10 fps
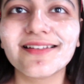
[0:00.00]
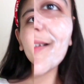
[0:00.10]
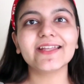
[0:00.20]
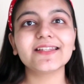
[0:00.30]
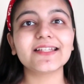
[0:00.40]

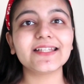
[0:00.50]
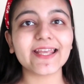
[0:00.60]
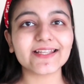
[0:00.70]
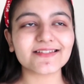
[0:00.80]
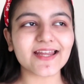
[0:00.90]
And the
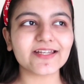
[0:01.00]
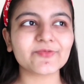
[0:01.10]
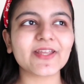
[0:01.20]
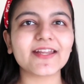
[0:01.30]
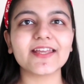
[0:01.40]
next
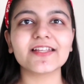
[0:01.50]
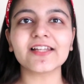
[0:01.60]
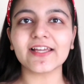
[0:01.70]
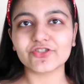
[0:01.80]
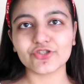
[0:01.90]
item that I
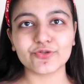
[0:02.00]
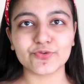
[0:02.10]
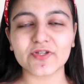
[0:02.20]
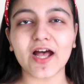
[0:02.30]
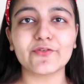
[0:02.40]
like to
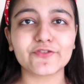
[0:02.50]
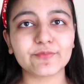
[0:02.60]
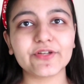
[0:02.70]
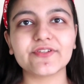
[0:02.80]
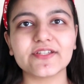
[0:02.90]
use after
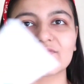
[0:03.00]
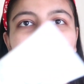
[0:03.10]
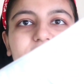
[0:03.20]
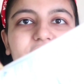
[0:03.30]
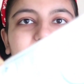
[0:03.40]
my face wash